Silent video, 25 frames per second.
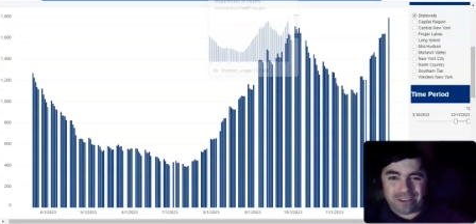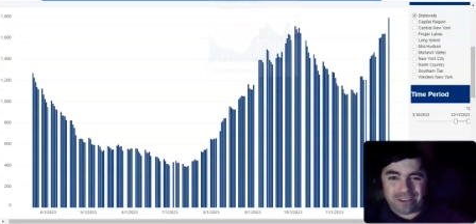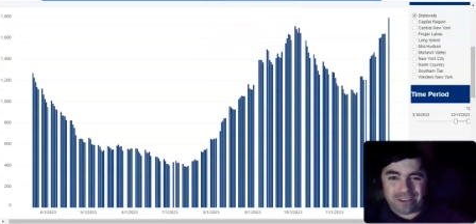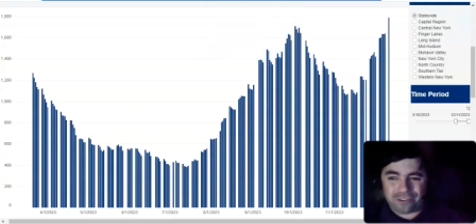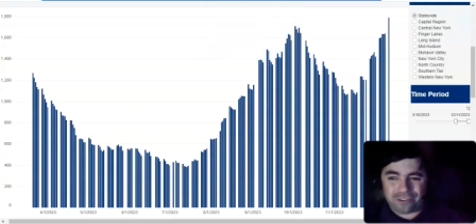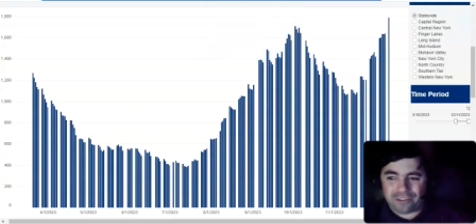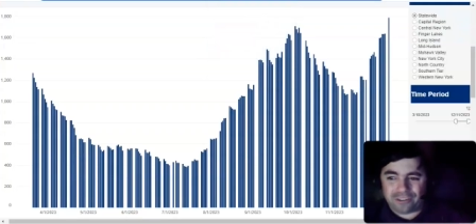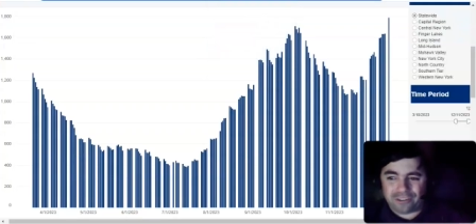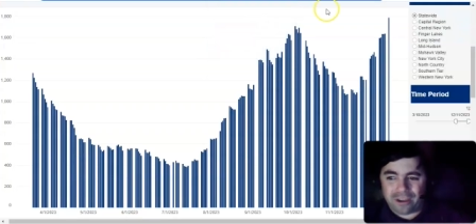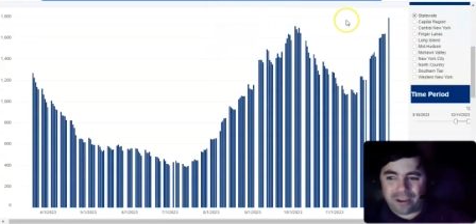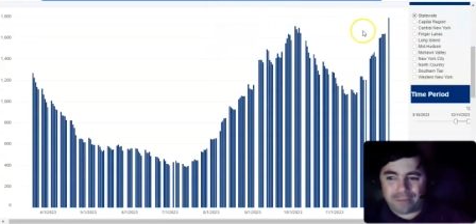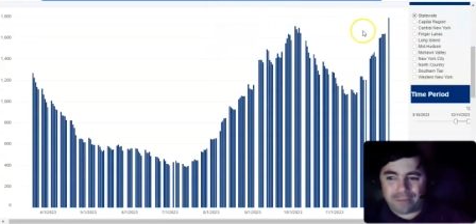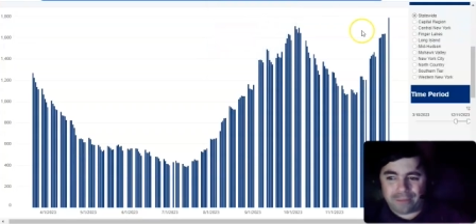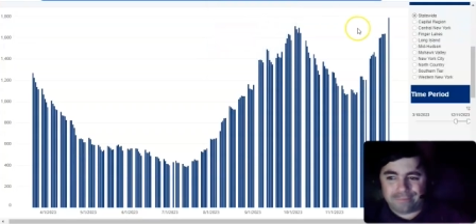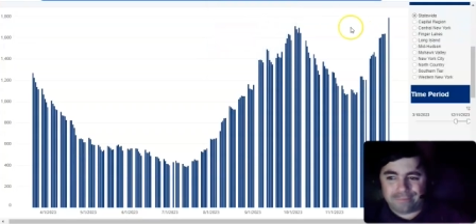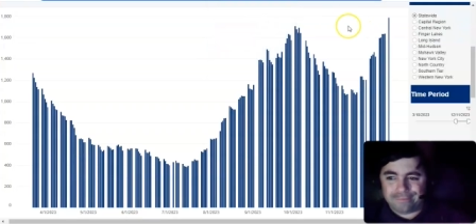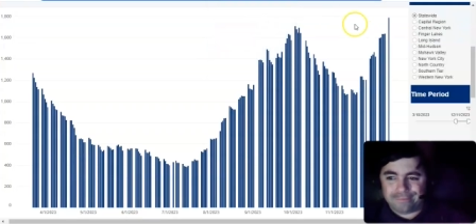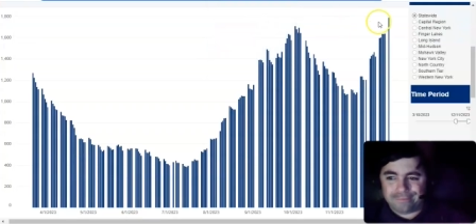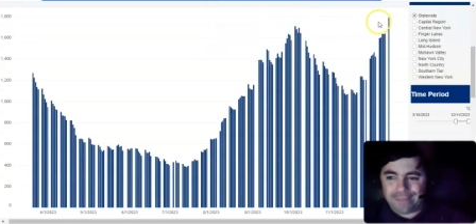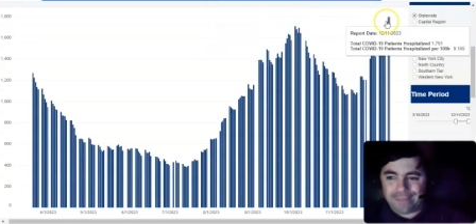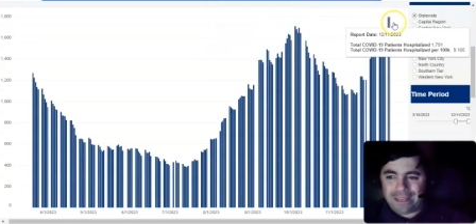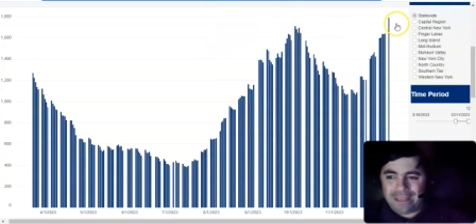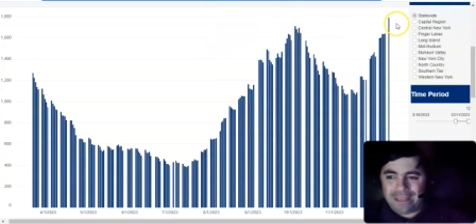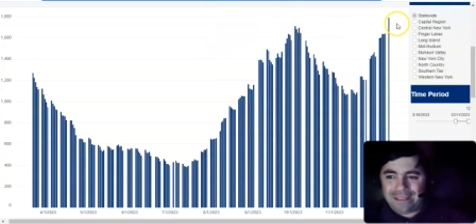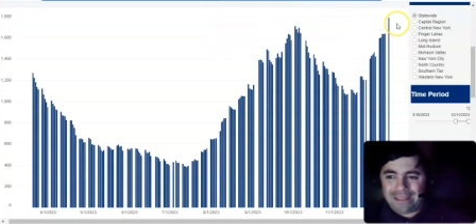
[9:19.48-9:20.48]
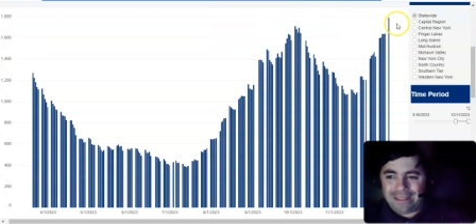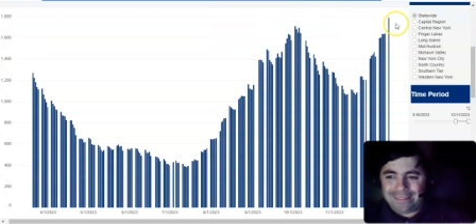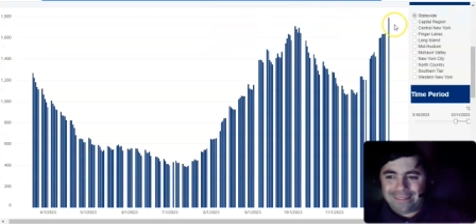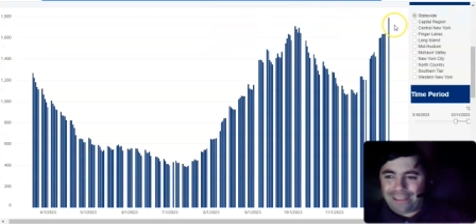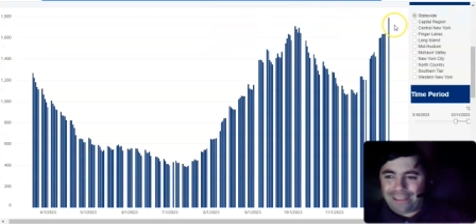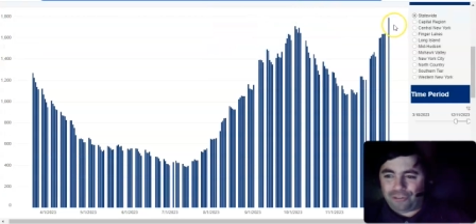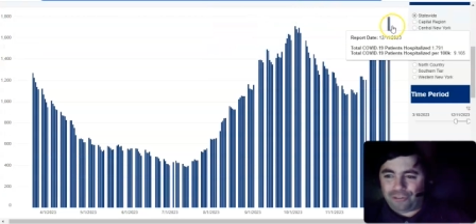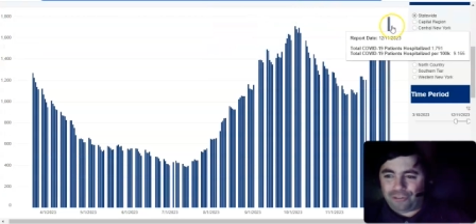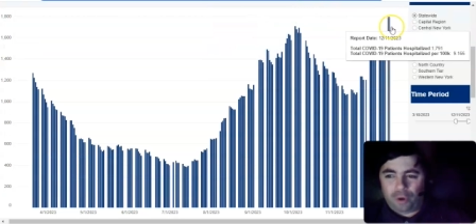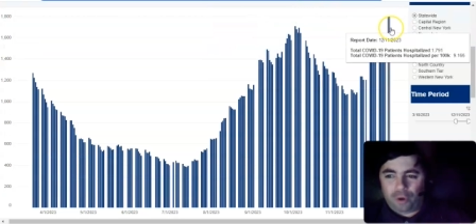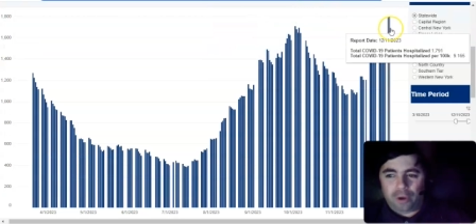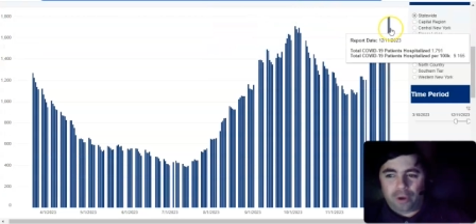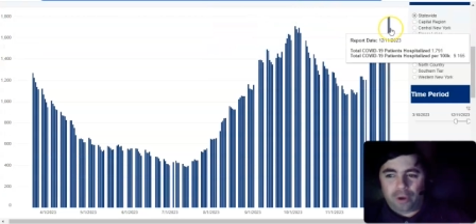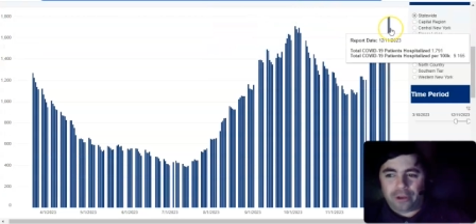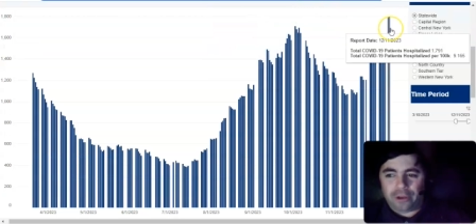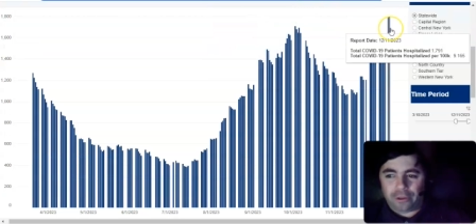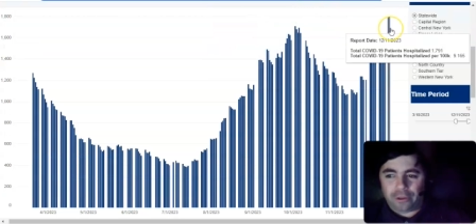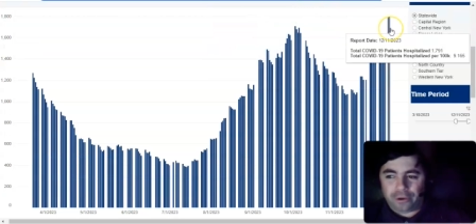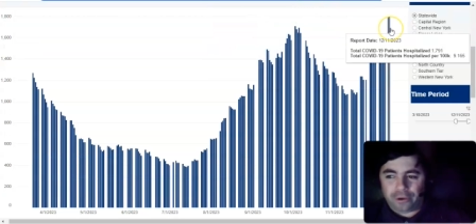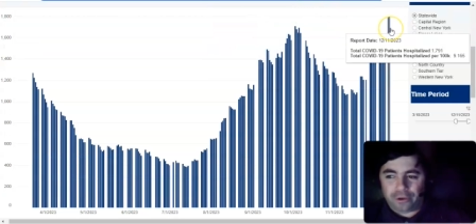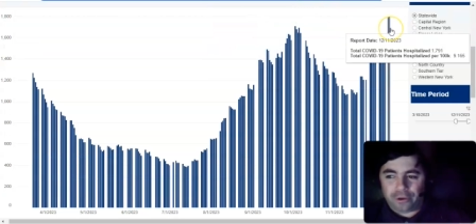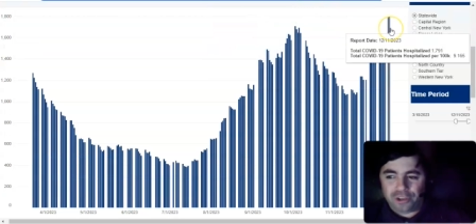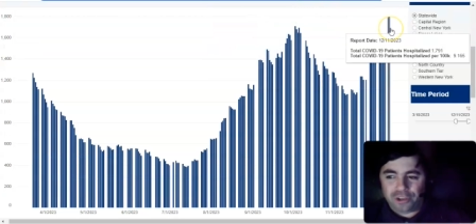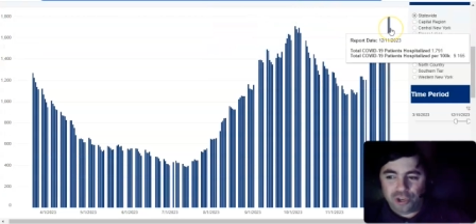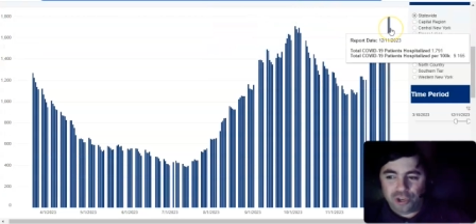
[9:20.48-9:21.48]
at this time. They saw
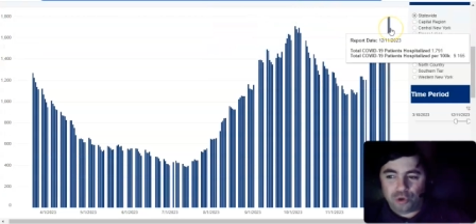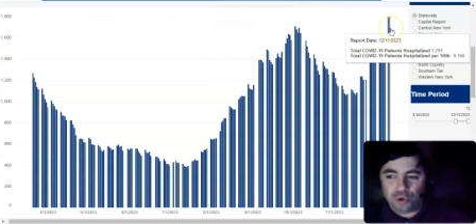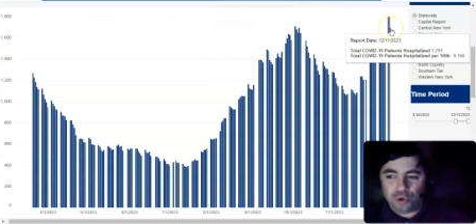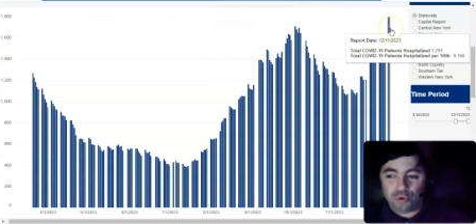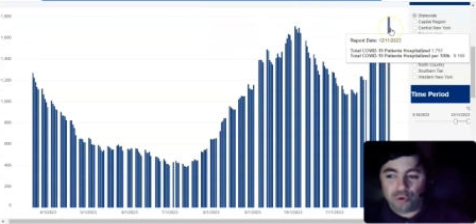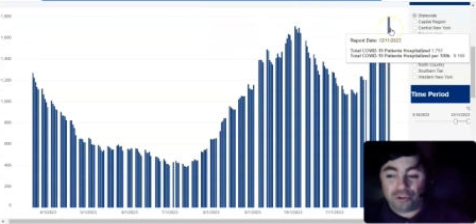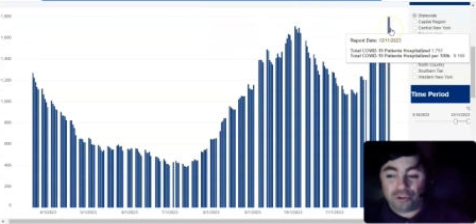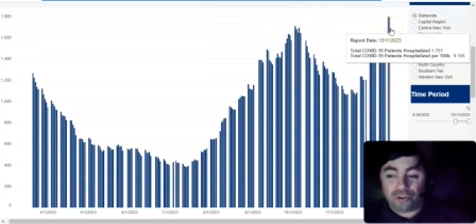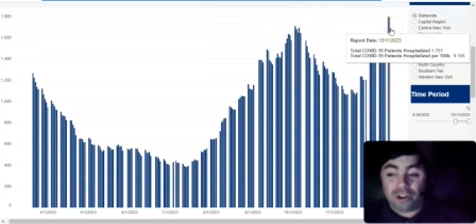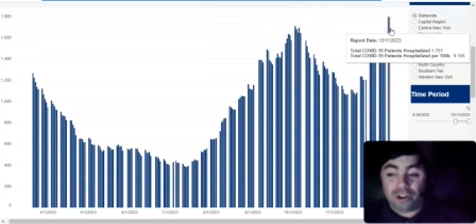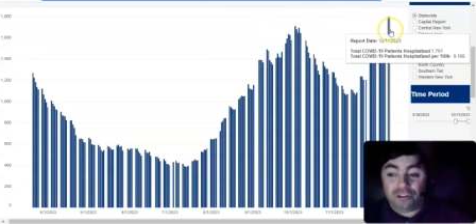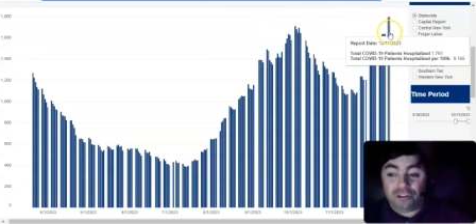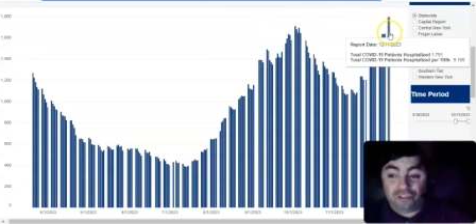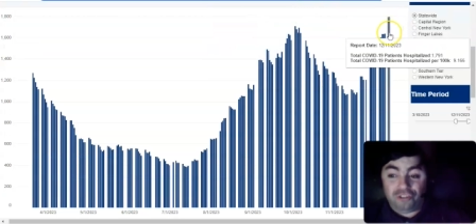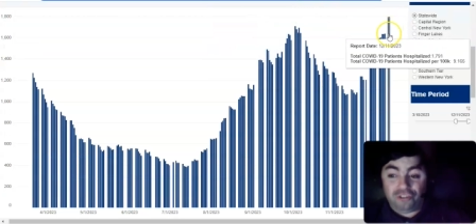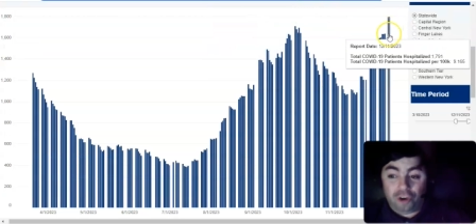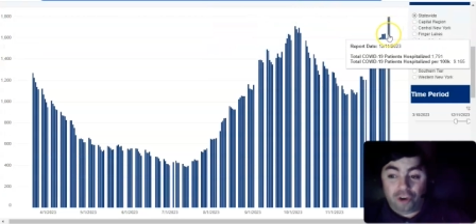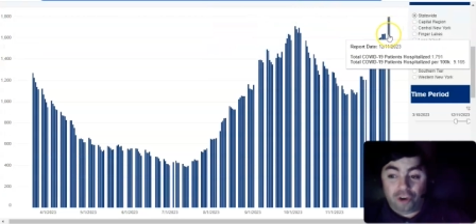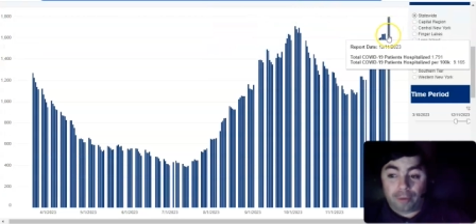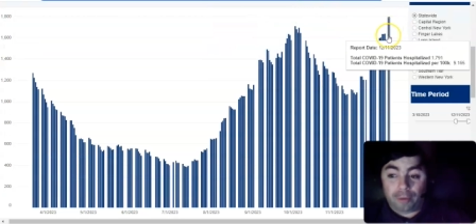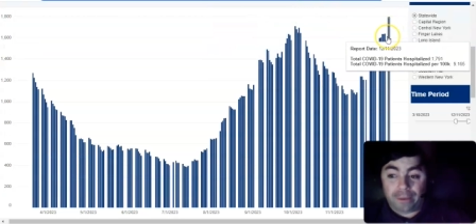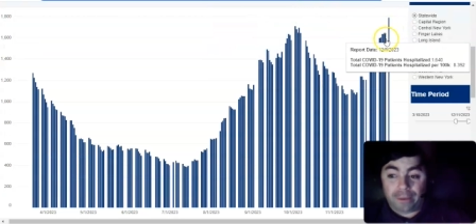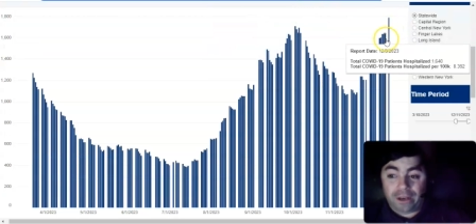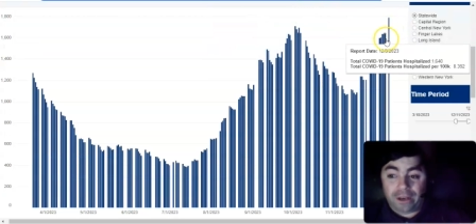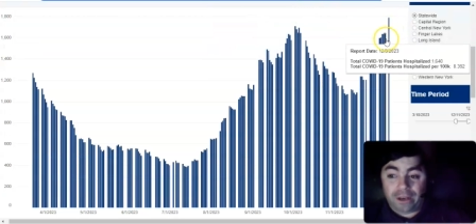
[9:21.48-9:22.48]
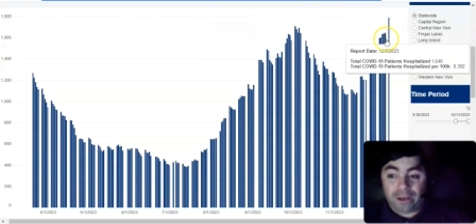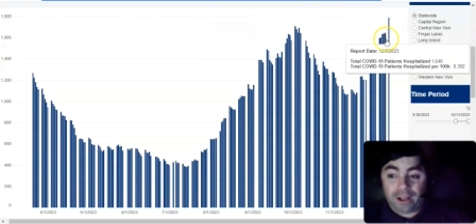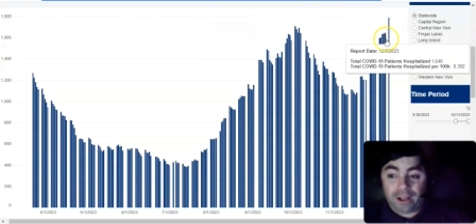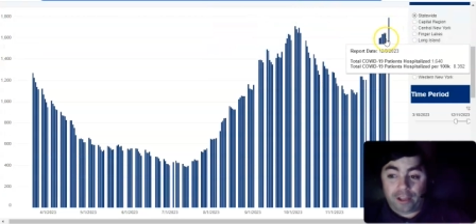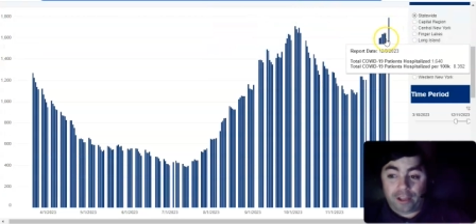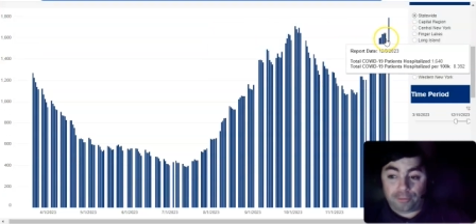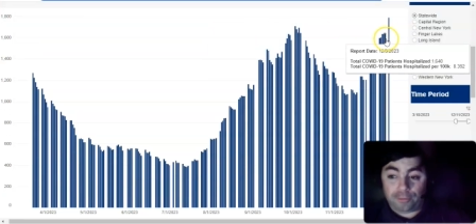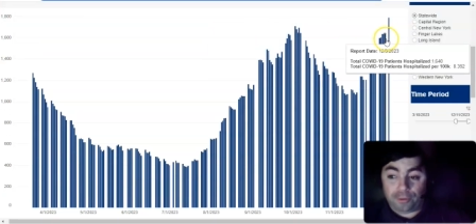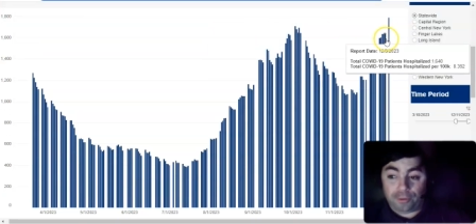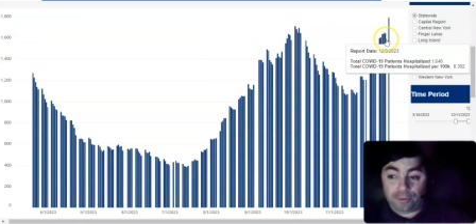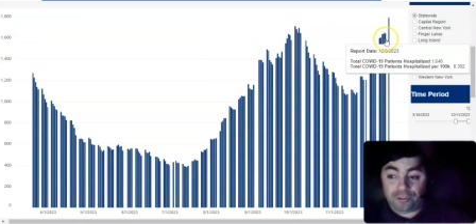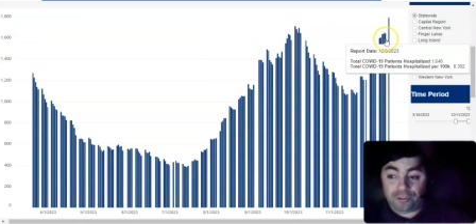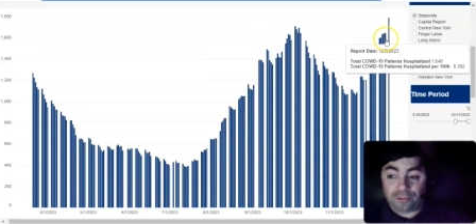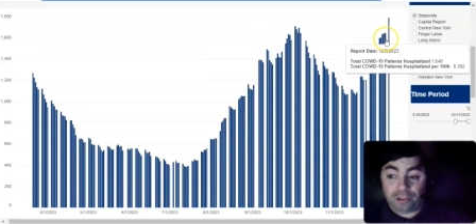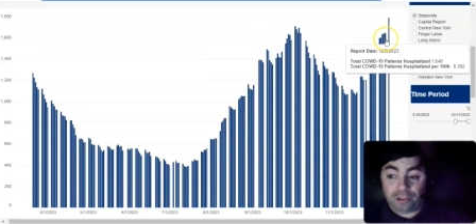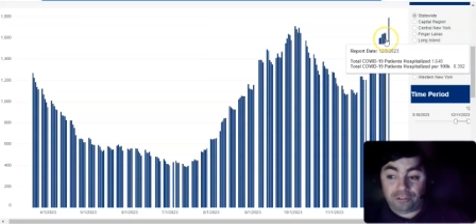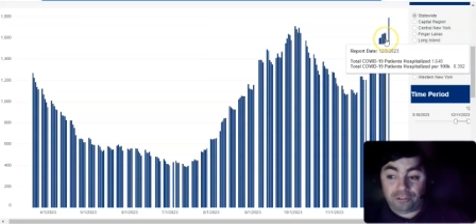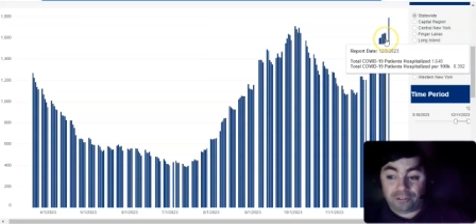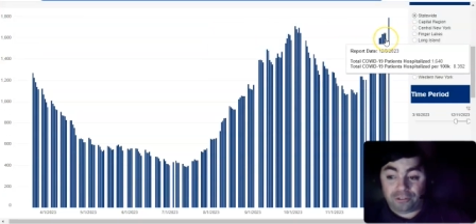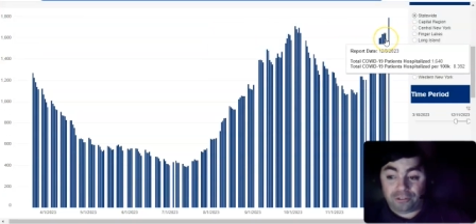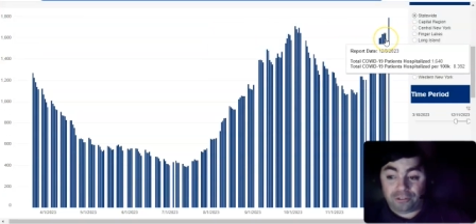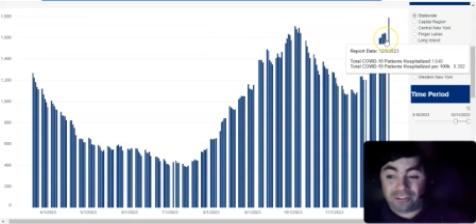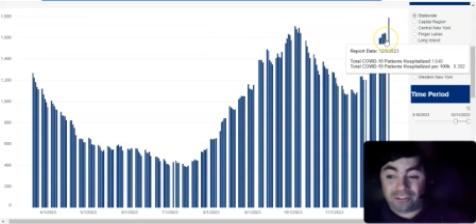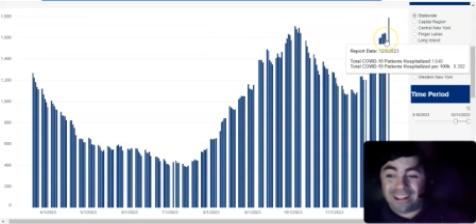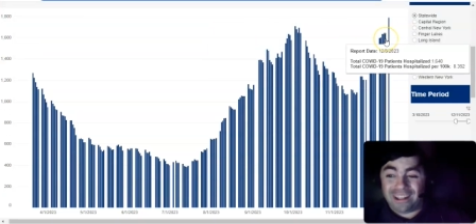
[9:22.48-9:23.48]
another huge jump in
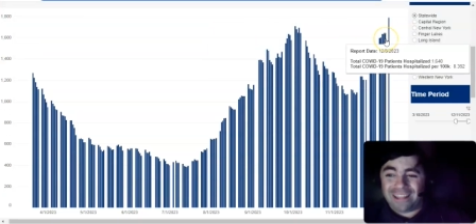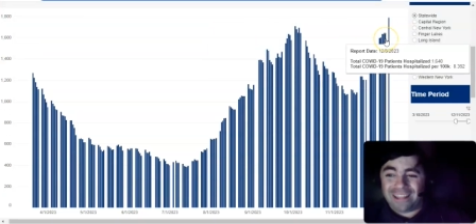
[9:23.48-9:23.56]
hospitalizations.